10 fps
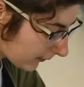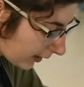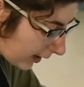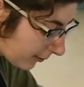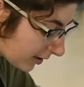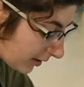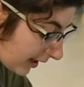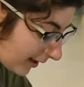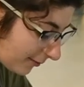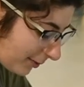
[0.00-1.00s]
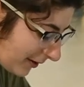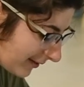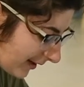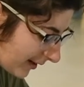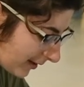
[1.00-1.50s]
And I'm going to kind of
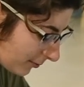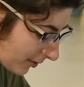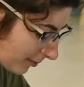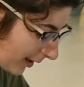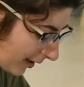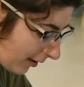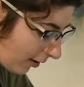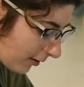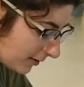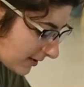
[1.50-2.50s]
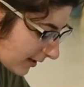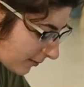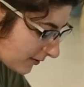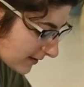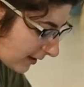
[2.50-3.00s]
blend that in with my orange that I'm
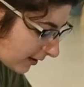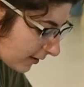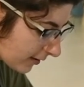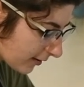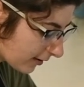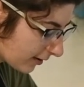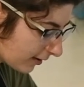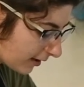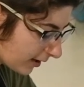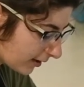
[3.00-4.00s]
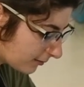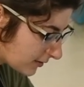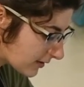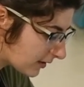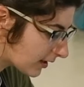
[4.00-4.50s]
using here. And I'm
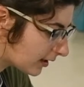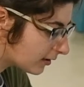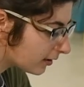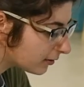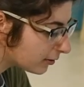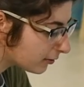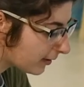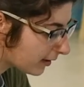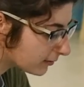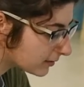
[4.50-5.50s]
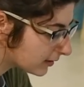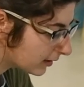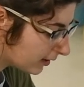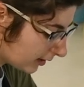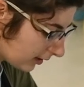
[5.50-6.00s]
just going to kind of color around.
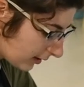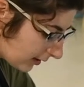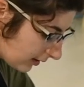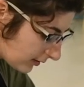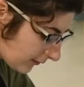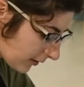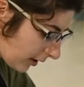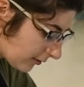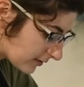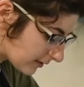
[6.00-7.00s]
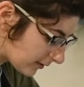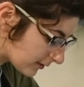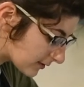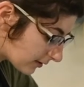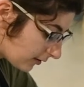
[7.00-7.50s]
Getting different colors in there
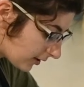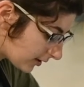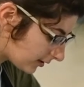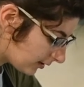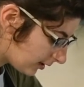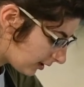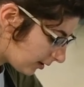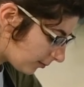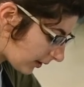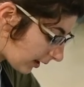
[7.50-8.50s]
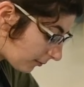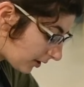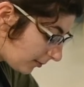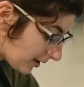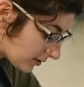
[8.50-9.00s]
is good. But I
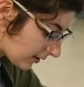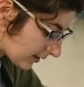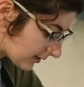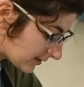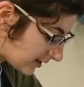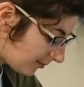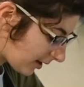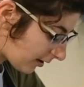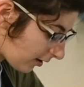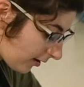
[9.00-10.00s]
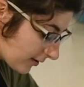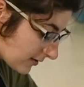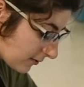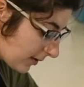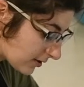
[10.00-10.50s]
want to make sure I can see my heart.
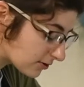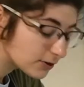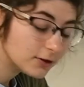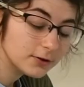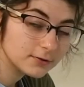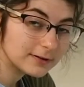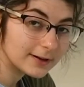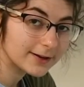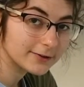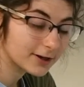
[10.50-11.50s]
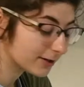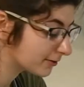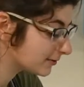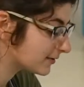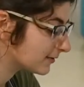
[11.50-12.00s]
So make sure you use lighter
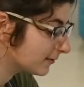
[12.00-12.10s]
colors.